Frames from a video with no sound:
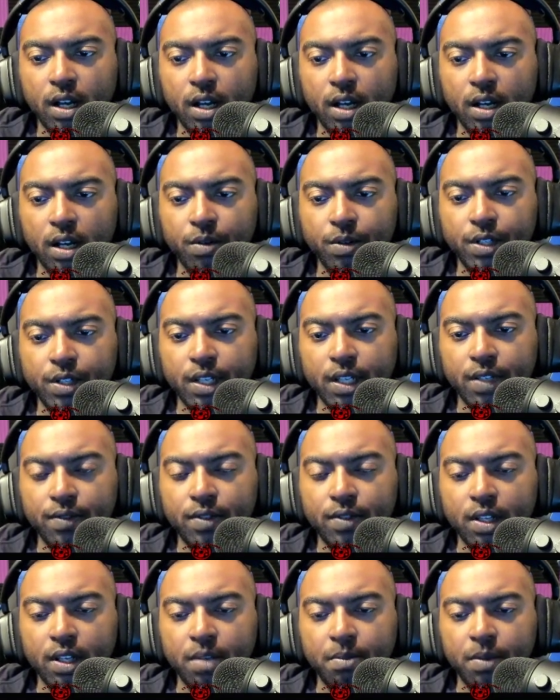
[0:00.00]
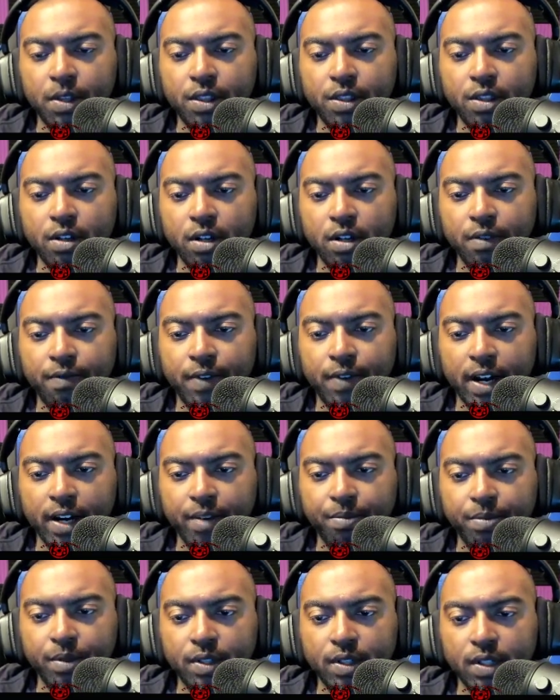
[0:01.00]
which gives them a
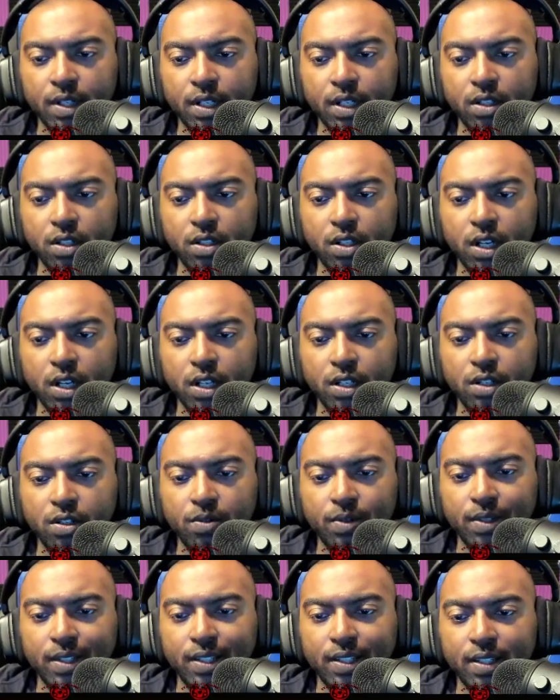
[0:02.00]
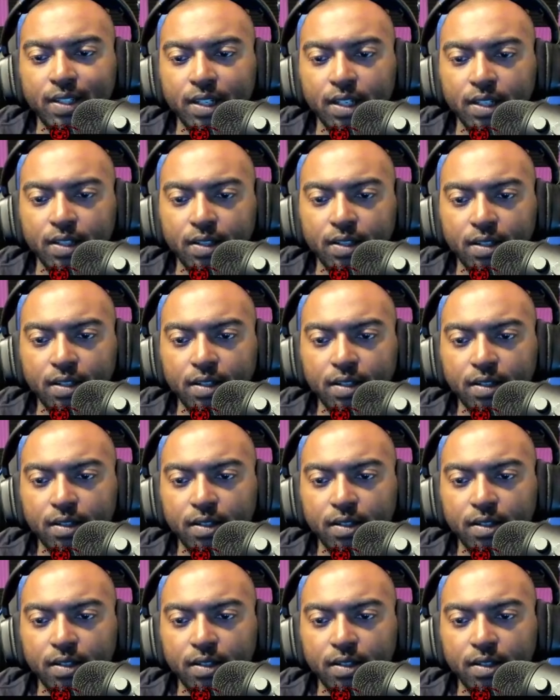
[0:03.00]
35% chance to assist,